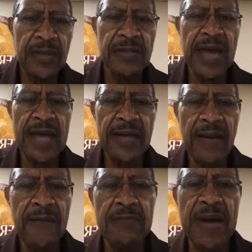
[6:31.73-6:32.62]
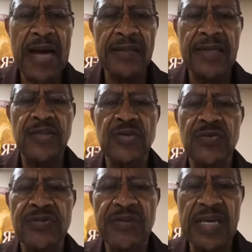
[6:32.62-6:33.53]
that everybody that you
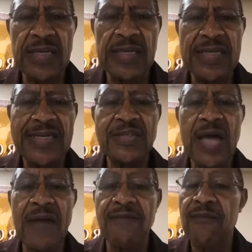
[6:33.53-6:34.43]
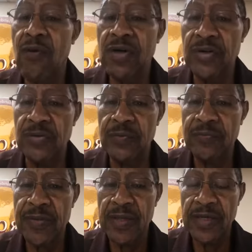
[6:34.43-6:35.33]
think is not for you
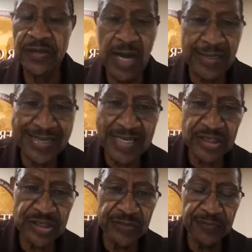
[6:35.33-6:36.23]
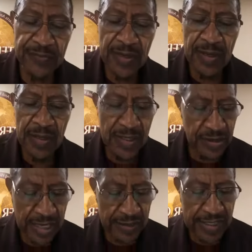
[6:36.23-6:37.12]
is not against you. It's
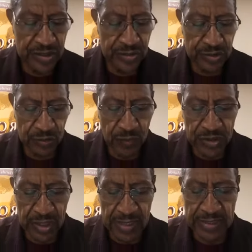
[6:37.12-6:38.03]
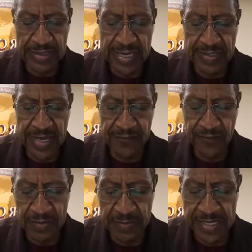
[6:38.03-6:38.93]
not against you. So we should understand that
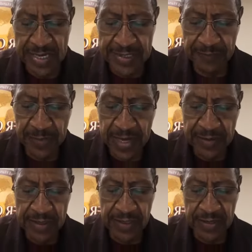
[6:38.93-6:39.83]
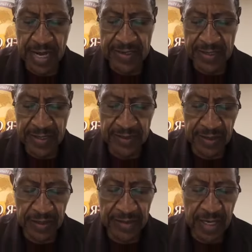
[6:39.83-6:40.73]
from the beginning, that they are not against
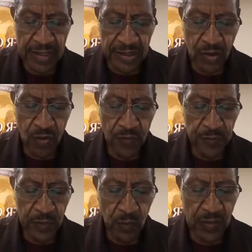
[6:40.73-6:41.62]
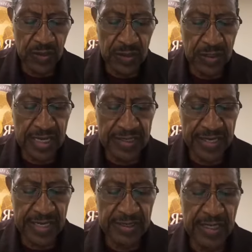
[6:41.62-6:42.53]
us. So when we look at
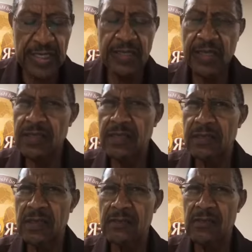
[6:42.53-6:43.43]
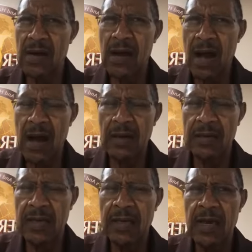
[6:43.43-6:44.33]
this, this is a
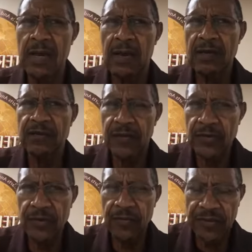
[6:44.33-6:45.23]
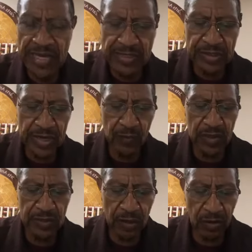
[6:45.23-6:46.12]
highly controversial things that we
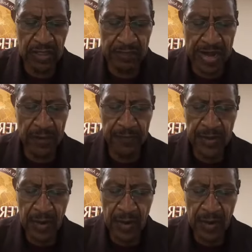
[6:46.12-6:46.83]
are talking about.